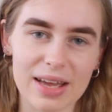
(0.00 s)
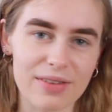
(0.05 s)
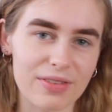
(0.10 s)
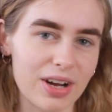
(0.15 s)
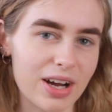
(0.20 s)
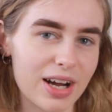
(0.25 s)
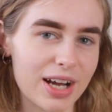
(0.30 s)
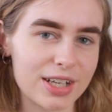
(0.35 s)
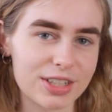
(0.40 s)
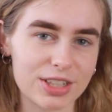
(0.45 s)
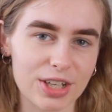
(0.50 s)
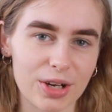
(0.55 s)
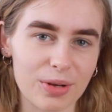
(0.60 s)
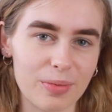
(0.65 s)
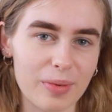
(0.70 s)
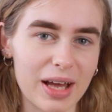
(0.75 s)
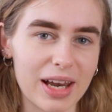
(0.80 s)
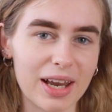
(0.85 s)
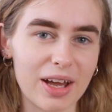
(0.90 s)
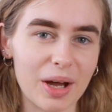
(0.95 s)
ever
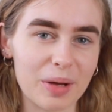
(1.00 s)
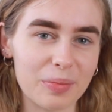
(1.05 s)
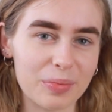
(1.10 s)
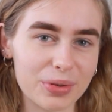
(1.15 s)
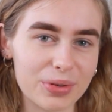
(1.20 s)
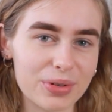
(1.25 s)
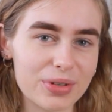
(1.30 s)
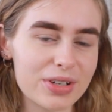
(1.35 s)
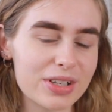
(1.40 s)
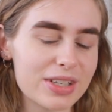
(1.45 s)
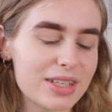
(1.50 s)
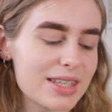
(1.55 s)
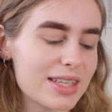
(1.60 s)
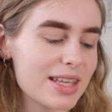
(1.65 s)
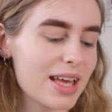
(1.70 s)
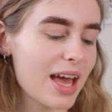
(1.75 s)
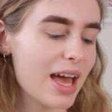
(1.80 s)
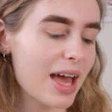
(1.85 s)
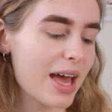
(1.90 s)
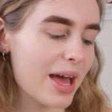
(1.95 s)
eyeshadow palette I
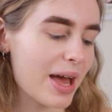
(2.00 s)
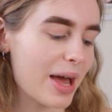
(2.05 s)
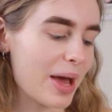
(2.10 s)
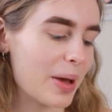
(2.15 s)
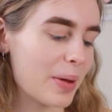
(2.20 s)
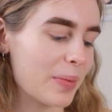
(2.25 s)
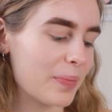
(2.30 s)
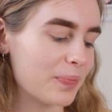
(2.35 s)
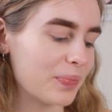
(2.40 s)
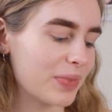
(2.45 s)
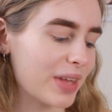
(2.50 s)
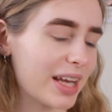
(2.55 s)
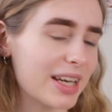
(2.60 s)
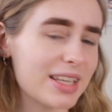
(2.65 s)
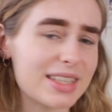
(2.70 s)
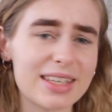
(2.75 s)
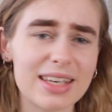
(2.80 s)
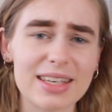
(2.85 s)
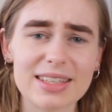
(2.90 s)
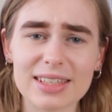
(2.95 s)
bought. And
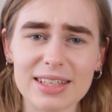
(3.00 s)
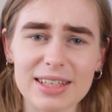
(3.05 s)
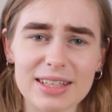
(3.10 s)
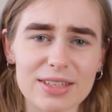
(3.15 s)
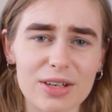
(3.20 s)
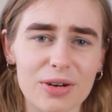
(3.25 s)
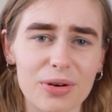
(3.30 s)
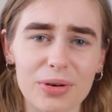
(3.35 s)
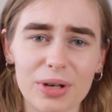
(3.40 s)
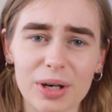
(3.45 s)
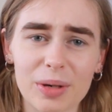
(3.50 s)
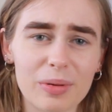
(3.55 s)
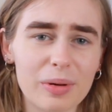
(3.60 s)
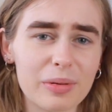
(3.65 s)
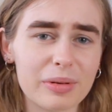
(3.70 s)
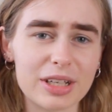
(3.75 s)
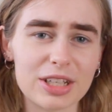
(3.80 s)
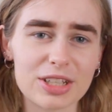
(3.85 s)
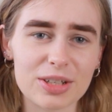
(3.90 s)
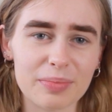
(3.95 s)
it's years and years old, I
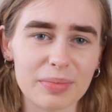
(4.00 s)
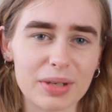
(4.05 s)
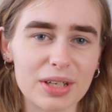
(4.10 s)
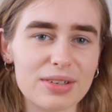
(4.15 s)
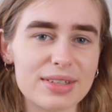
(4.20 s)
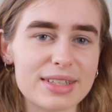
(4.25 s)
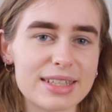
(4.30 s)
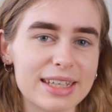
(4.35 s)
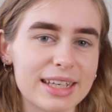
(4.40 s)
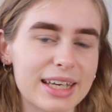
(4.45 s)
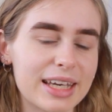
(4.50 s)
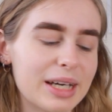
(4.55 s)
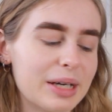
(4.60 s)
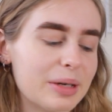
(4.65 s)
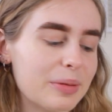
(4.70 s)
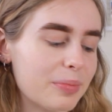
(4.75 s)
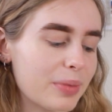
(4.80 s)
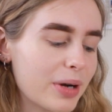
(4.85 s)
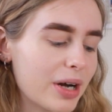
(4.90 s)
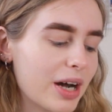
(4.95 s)
probably shouldn't be using
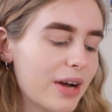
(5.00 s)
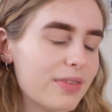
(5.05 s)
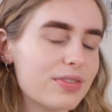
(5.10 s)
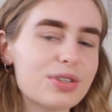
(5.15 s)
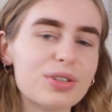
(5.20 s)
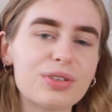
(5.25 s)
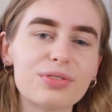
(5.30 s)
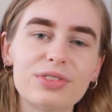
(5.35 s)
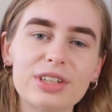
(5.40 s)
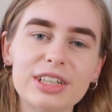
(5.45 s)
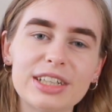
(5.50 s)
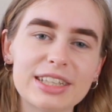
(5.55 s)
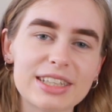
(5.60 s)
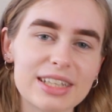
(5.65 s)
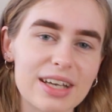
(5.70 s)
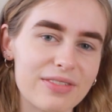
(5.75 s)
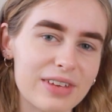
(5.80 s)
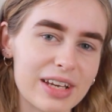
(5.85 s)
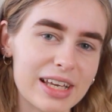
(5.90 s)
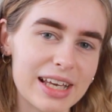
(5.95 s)
it, but I've sort of
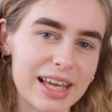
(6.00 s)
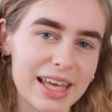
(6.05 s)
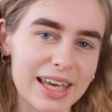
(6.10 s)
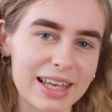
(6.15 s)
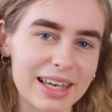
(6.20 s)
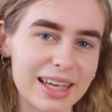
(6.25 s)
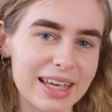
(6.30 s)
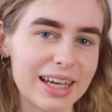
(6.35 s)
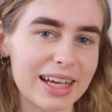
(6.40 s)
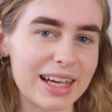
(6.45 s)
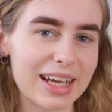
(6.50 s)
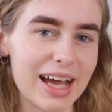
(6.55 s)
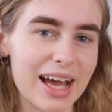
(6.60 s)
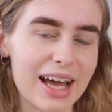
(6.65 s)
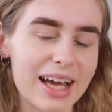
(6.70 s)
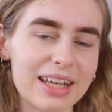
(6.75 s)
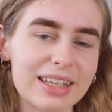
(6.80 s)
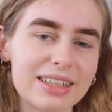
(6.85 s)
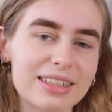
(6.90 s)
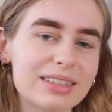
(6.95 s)
rediscovered it lately
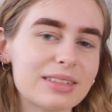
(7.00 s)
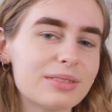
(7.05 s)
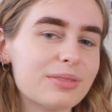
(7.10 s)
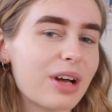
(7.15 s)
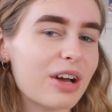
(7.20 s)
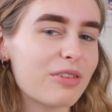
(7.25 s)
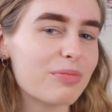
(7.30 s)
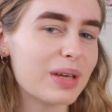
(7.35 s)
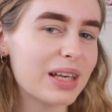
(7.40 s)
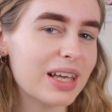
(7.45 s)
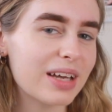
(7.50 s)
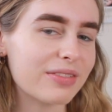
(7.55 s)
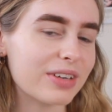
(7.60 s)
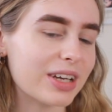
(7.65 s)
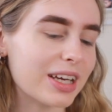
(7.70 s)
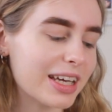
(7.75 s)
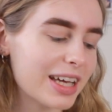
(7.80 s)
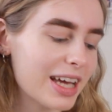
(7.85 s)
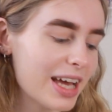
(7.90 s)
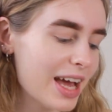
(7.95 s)
and I've been
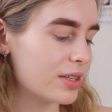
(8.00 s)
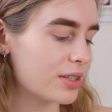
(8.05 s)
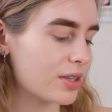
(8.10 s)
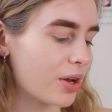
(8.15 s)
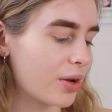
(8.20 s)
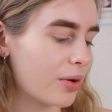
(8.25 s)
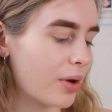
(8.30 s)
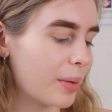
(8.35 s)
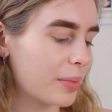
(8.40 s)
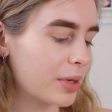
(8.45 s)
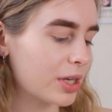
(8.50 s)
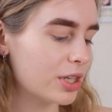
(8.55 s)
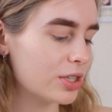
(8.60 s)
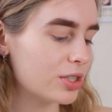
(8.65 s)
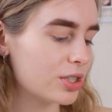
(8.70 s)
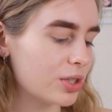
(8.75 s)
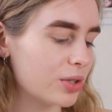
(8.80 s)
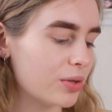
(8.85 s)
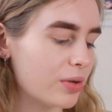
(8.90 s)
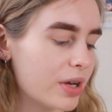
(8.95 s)
loving it. So I'm going to
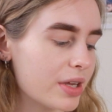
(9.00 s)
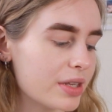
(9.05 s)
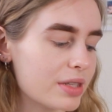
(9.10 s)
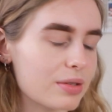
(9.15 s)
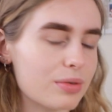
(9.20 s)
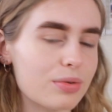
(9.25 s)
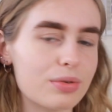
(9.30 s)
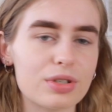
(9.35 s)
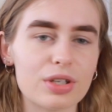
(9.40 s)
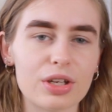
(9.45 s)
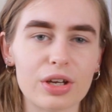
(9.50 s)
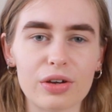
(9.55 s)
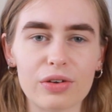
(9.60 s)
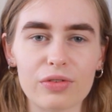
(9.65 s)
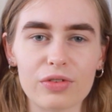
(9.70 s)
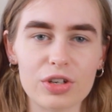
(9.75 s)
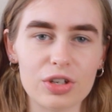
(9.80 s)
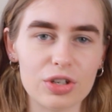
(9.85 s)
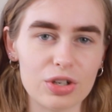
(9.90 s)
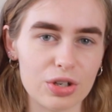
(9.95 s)
do a sort
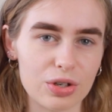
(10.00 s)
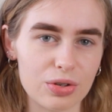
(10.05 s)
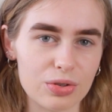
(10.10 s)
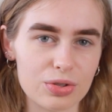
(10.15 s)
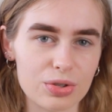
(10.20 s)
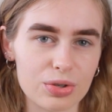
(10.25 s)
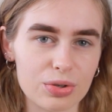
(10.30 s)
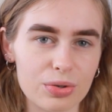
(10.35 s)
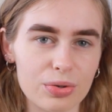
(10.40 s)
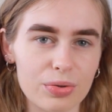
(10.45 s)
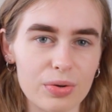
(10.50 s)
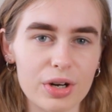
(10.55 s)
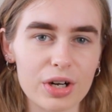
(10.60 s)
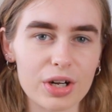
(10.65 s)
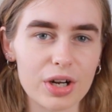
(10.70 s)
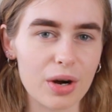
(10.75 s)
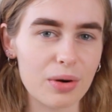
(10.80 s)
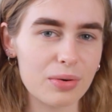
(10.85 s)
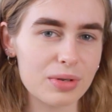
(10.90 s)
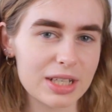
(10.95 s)
of
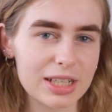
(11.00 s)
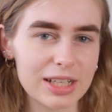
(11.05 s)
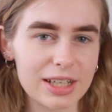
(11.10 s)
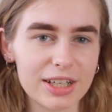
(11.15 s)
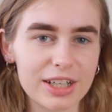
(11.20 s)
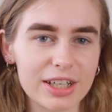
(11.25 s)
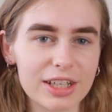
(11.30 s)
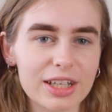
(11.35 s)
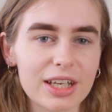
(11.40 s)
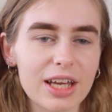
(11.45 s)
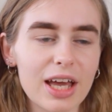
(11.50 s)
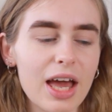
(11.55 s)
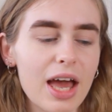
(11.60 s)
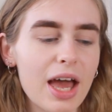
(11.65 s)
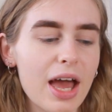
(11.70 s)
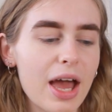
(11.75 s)
neutral goldy look.